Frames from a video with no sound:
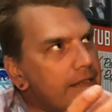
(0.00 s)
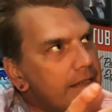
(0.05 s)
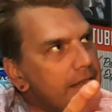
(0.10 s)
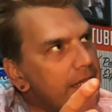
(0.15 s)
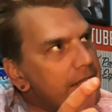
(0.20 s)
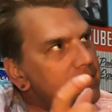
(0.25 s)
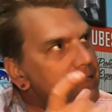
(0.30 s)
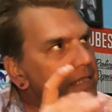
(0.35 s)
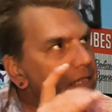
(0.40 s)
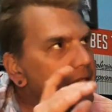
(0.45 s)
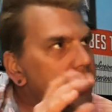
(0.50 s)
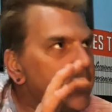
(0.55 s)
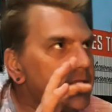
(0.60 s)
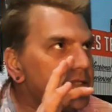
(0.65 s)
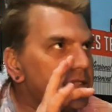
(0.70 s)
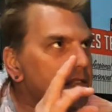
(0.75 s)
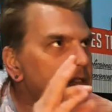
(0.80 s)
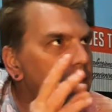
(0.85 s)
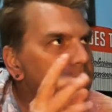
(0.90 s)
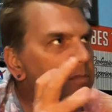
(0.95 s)
I think it
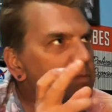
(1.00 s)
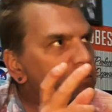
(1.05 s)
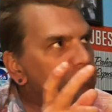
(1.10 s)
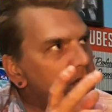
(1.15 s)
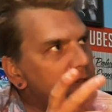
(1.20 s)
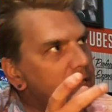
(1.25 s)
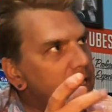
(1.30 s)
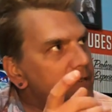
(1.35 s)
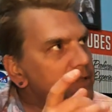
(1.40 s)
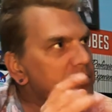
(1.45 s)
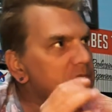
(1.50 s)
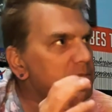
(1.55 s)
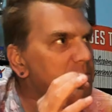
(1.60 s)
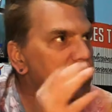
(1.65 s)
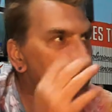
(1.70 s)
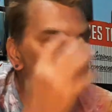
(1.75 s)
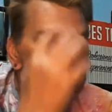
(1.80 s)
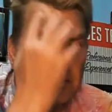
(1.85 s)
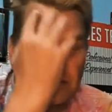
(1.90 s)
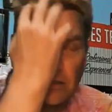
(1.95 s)
has a couple more extra
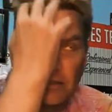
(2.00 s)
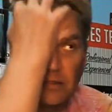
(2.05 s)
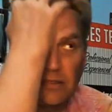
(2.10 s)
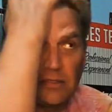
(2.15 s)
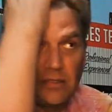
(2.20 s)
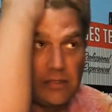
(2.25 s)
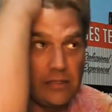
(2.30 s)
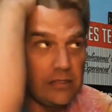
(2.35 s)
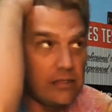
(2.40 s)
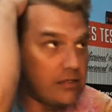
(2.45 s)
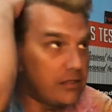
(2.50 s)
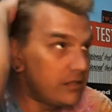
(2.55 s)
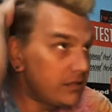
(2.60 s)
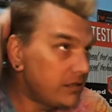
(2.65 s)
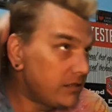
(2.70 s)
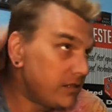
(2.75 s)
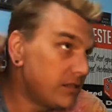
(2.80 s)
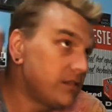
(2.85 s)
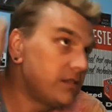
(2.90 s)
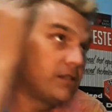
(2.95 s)
buttons
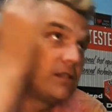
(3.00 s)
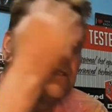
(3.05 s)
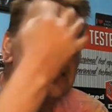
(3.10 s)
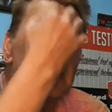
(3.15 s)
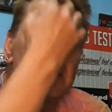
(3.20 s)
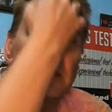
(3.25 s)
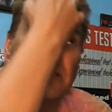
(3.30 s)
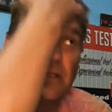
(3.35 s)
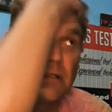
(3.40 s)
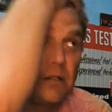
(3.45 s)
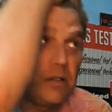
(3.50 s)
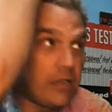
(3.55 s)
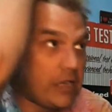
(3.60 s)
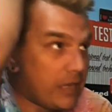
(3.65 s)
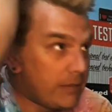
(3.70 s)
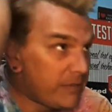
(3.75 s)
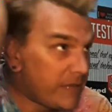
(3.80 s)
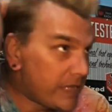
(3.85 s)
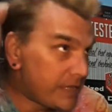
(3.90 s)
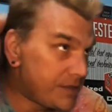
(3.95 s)
or so.
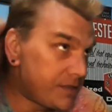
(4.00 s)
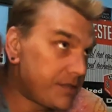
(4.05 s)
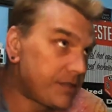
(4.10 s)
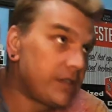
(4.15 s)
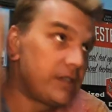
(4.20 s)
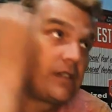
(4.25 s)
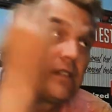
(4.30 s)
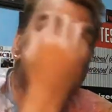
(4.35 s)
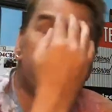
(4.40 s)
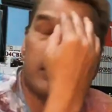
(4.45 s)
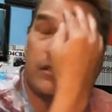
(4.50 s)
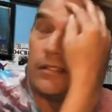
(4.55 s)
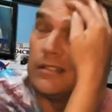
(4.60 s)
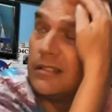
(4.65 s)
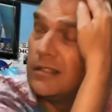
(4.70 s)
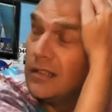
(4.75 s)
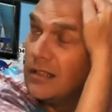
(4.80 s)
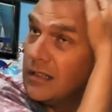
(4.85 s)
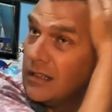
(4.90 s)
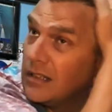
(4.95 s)
I'm not sure.
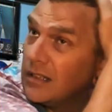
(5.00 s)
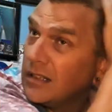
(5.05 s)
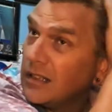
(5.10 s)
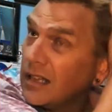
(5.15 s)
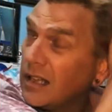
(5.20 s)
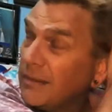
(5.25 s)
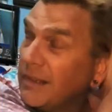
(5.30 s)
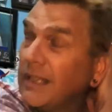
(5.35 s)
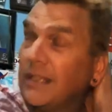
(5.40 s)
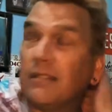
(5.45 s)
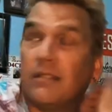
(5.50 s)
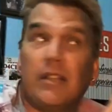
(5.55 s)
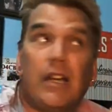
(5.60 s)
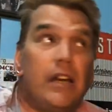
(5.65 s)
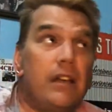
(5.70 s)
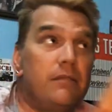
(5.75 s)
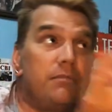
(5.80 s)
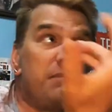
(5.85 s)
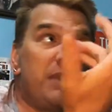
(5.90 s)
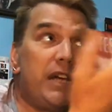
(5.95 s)
I mean,
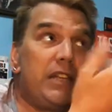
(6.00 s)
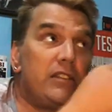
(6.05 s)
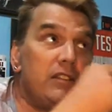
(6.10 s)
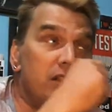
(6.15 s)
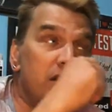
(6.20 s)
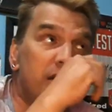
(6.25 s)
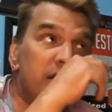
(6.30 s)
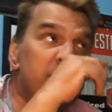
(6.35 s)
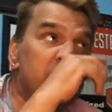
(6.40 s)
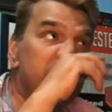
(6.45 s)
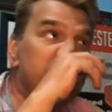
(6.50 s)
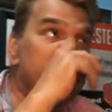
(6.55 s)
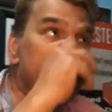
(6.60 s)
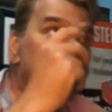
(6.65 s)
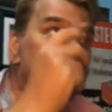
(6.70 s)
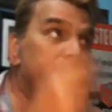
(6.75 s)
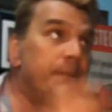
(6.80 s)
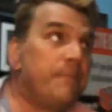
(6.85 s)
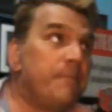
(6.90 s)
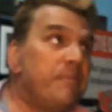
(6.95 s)
by the looks of
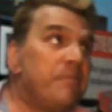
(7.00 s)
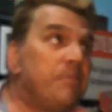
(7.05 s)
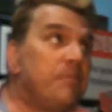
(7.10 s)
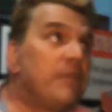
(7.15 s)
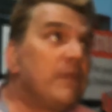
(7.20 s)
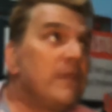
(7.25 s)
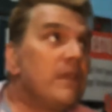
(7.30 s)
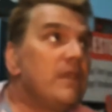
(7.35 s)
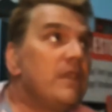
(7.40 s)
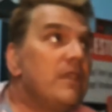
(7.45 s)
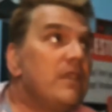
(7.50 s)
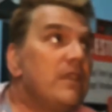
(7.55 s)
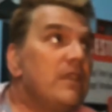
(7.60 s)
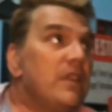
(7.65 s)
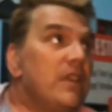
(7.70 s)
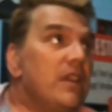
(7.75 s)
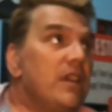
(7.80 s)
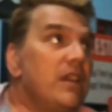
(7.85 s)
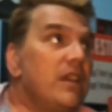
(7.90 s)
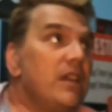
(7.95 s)
it.
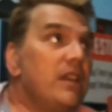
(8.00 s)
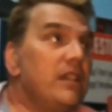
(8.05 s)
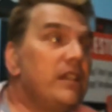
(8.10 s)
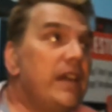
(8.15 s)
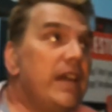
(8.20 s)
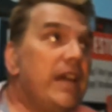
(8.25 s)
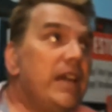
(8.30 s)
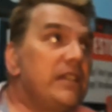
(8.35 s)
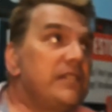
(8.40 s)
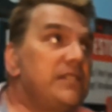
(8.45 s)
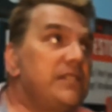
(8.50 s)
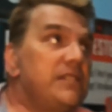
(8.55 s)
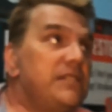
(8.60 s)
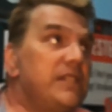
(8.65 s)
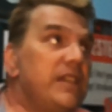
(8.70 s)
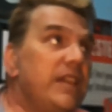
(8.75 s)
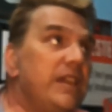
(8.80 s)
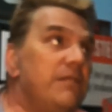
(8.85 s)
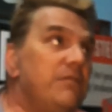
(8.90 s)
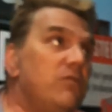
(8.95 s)
And it has the
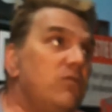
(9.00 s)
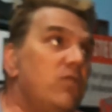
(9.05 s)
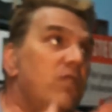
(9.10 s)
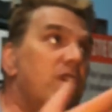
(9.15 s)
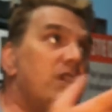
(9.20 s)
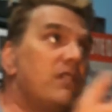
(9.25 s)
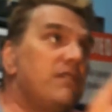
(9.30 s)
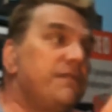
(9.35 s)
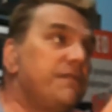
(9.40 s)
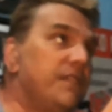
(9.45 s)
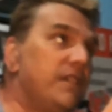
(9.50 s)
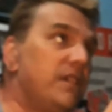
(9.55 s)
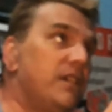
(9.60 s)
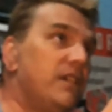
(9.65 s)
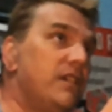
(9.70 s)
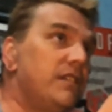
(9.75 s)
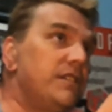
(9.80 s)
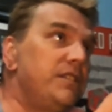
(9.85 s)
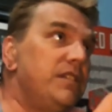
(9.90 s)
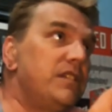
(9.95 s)
same
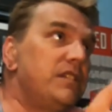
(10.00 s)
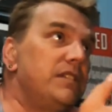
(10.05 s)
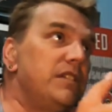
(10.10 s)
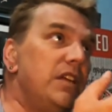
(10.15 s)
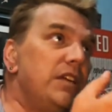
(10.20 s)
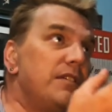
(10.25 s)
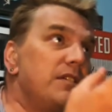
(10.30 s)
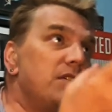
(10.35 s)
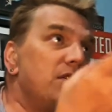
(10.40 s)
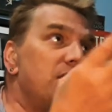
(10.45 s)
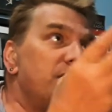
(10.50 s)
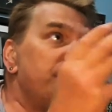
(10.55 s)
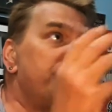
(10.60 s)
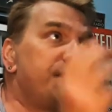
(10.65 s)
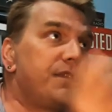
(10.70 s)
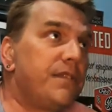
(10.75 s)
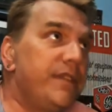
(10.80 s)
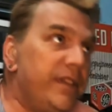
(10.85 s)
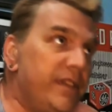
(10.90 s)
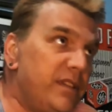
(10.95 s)
waterfall. You can either go
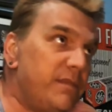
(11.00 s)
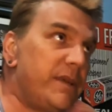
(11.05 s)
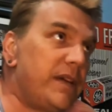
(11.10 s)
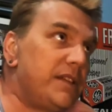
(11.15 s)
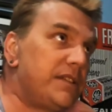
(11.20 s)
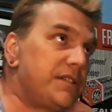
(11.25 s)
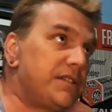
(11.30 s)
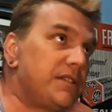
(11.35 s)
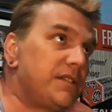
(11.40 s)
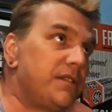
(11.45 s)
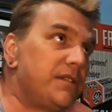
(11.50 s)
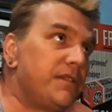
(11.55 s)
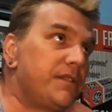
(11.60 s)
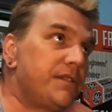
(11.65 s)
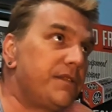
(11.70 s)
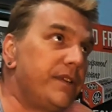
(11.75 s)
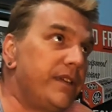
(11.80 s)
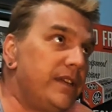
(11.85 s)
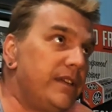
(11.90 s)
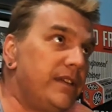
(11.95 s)
three-dimensional,
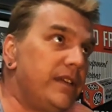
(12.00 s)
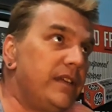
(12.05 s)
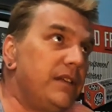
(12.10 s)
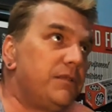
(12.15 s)
3D,